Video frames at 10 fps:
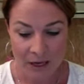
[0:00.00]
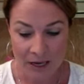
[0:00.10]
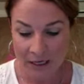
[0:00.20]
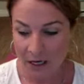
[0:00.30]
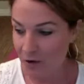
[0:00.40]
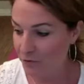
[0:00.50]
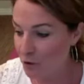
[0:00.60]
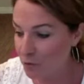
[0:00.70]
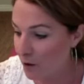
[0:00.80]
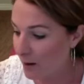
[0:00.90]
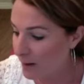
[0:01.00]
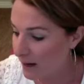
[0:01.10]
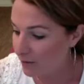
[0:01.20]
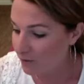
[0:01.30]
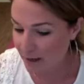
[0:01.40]
You know, if you don't know how
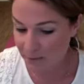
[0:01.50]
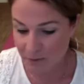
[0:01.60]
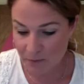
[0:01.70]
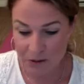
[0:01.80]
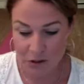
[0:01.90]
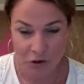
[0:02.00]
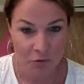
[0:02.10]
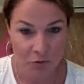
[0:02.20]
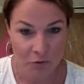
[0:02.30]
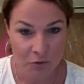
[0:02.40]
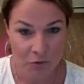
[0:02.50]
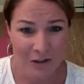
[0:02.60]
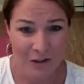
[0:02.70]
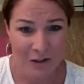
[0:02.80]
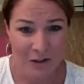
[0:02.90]
to find people on social media,
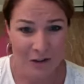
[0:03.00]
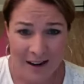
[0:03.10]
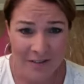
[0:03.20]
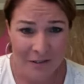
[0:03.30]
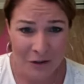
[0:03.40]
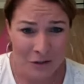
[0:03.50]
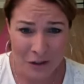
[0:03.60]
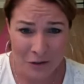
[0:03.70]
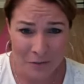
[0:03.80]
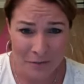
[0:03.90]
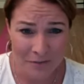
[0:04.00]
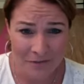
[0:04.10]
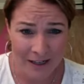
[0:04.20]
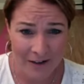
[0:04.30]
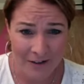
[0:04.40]
there's a ton of YouTube
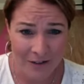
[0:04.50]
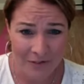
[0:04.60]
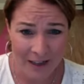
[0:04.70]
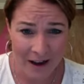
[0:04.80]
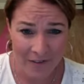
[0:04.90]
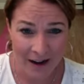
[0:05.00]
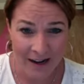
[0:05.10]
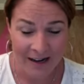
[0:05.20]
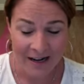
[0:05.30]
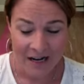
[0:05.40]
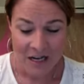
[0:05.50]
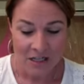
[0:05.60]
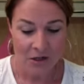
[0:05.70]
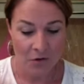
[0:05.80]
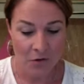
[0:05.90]
videos for that, right?
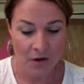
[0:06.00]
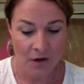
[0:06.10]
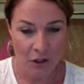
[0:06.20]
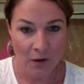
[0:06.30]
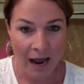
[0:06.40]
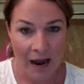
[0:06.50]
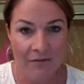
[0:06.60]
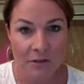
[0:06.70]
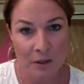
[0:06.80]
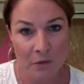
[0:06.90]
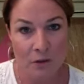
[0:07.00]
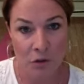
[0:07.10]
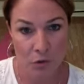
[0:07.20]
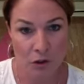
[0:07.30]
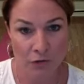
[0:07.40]
So you have to be
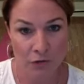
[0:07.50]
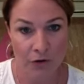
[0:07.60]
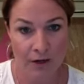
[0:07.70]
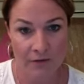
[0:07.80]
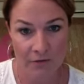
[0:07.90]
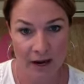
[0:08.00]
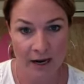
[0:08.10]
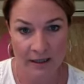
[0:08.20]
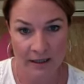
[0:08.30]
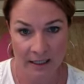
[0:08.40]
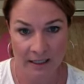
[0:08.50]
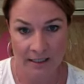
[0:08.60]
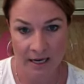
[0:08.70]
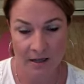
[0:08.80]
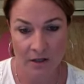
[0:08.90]
resourceful and find things
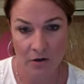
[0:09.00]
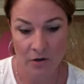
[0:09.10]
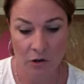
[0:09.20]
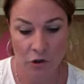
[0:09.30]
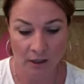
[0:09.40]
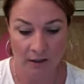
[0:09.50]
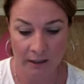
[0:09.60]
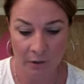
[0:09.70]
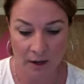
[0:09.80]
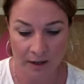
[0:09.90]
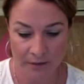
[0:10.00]
that you're struggling with.